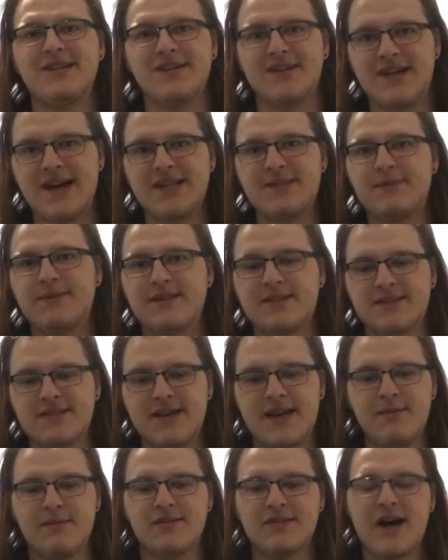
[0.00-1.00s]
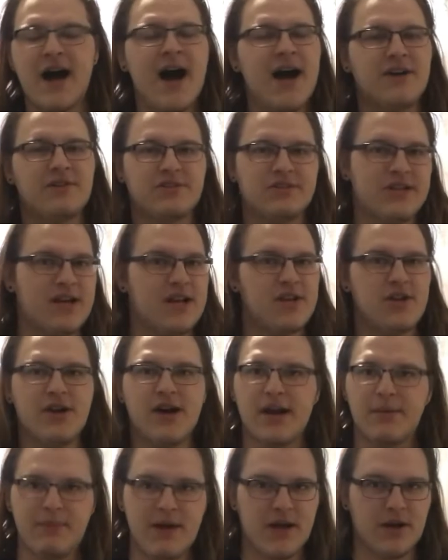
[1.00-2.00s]
aspect of this game, because I understand you
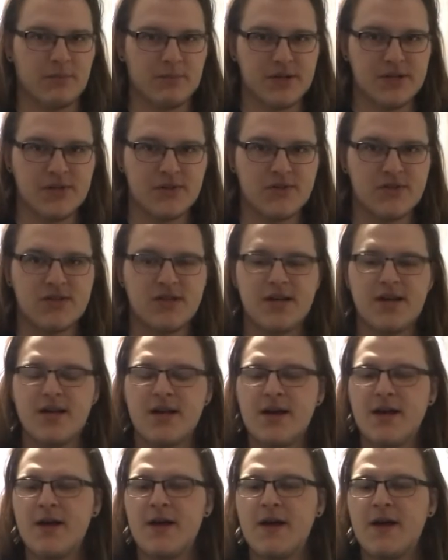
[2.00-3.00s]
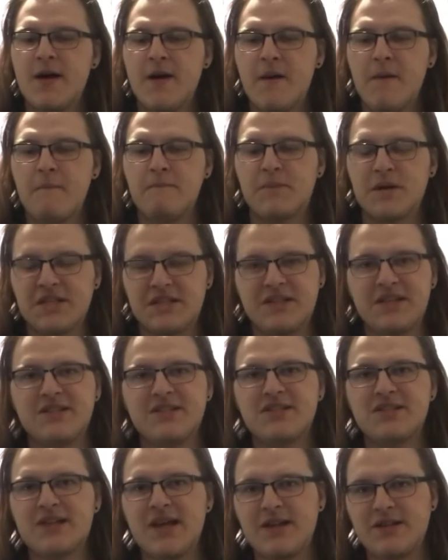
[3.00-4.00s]
got to pay your bills. But this
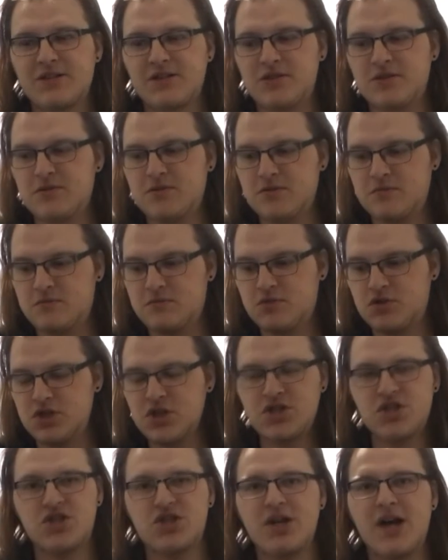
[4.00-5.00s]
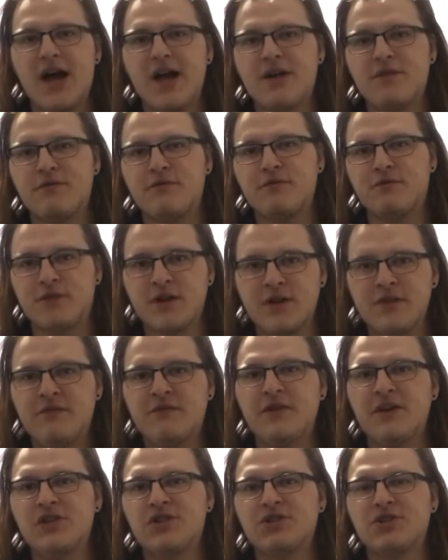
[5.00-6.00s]
is a just shy of free
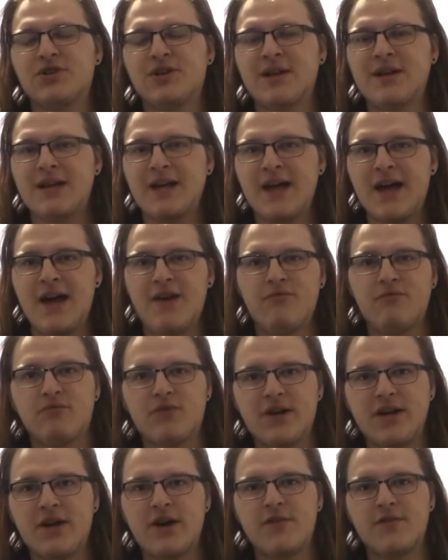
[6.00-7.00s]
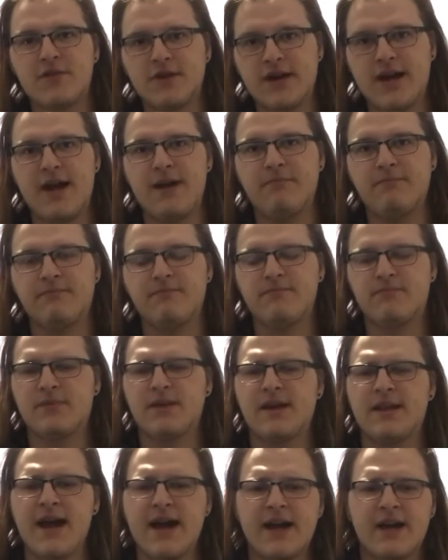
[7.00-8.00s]
feature in every other game.
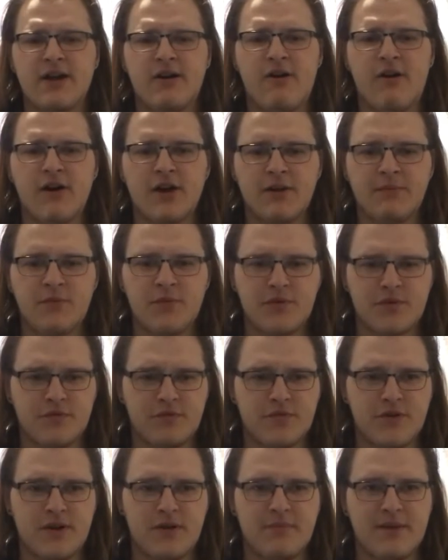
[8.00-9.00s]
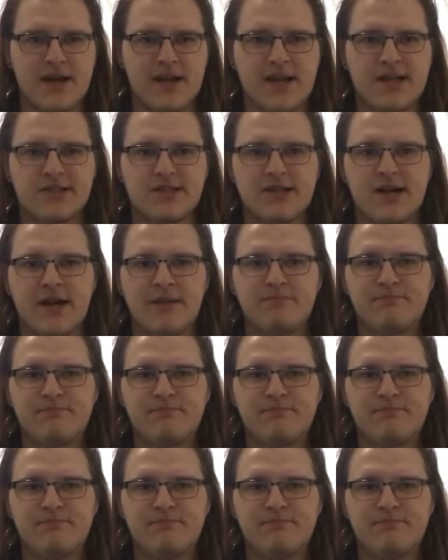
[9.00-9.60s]
And I got an argument with a friend of mine last night,